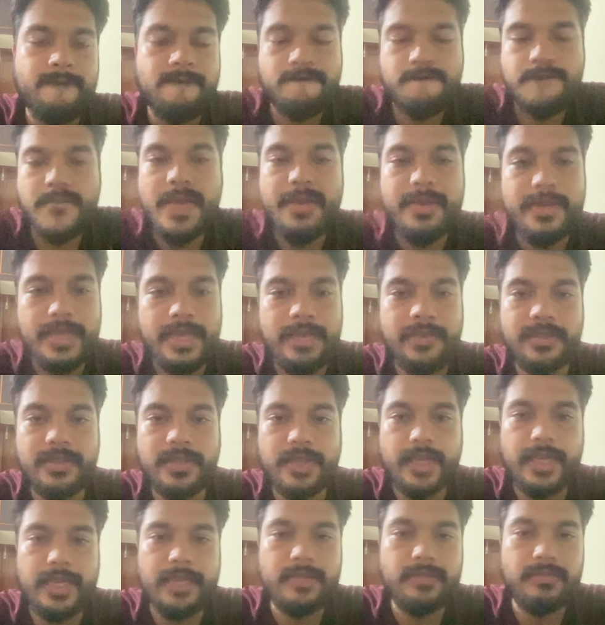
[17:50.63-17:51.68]
maybe that's
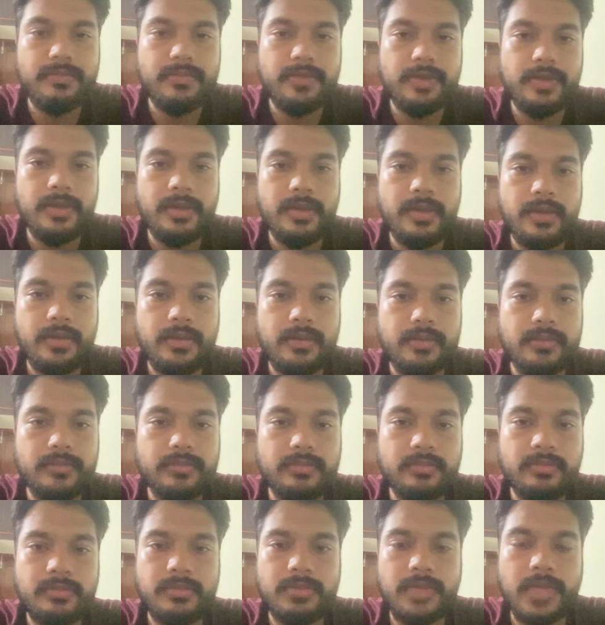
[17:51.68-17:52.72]
the case.
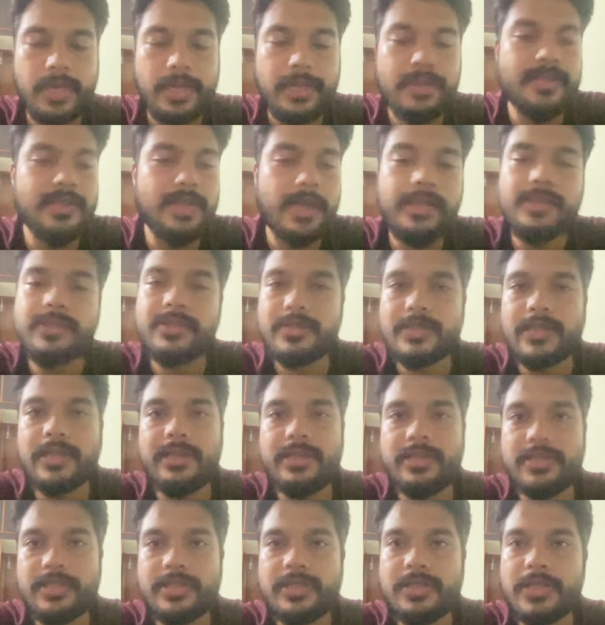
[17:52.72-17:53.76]
Yeah, let's
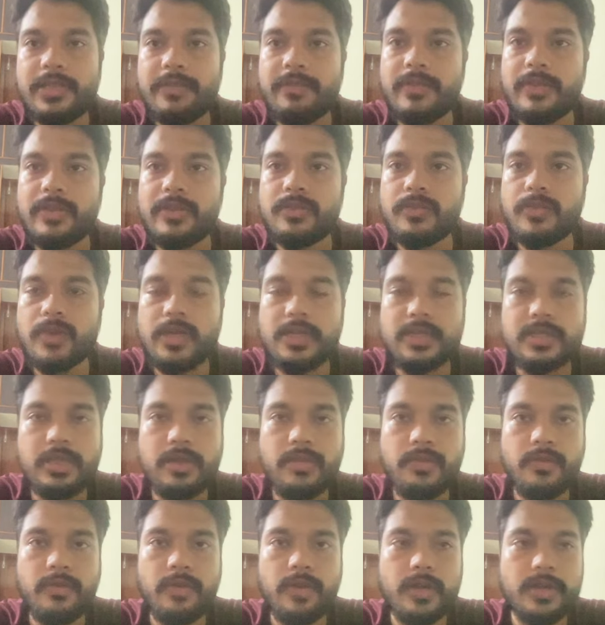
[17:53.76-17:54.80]
just see if this works
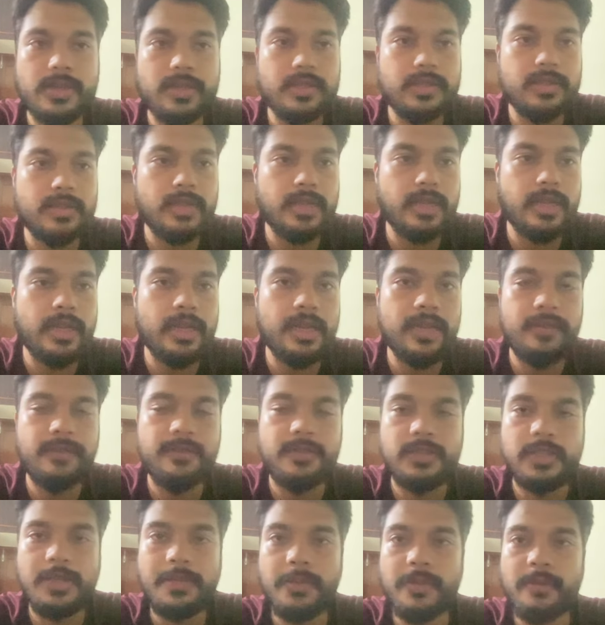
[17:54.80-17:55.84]
out for us in any
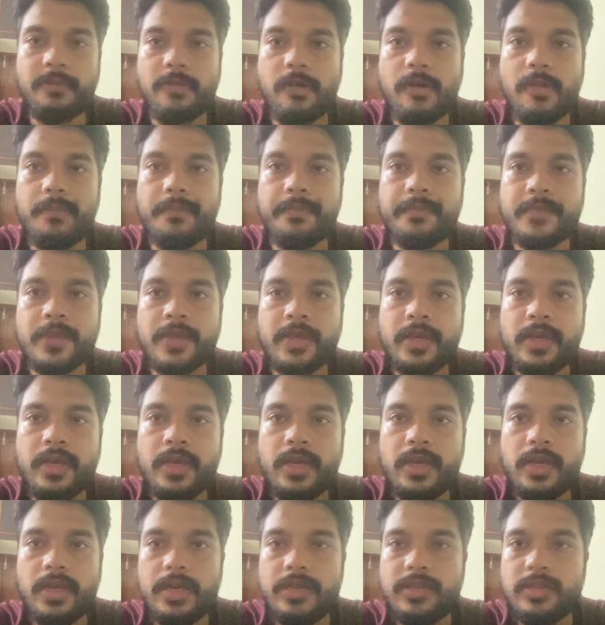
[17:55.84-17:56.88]
shape or form.
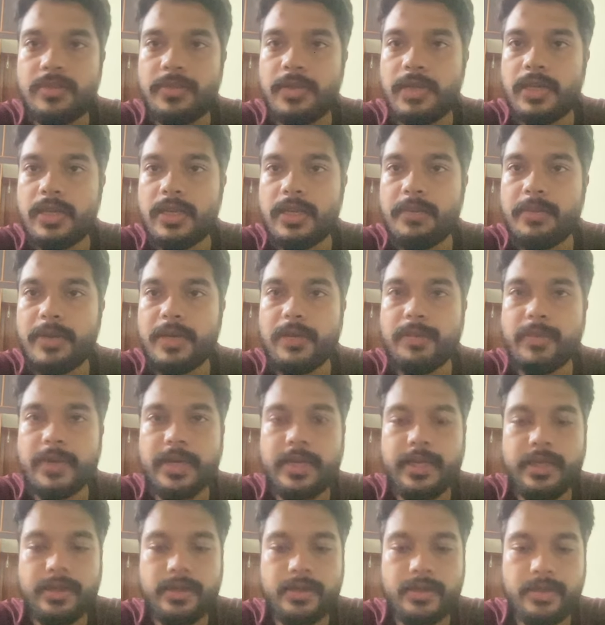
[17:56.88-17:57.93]
Right, so I'm gonna rebuild
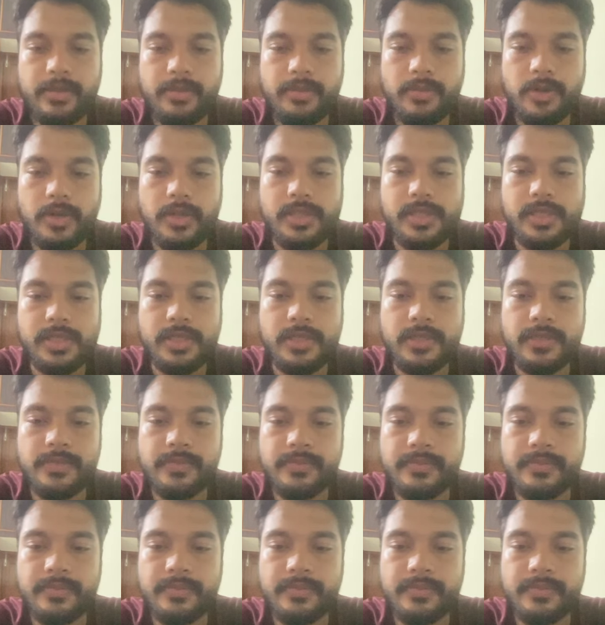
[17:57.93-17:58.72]
my project.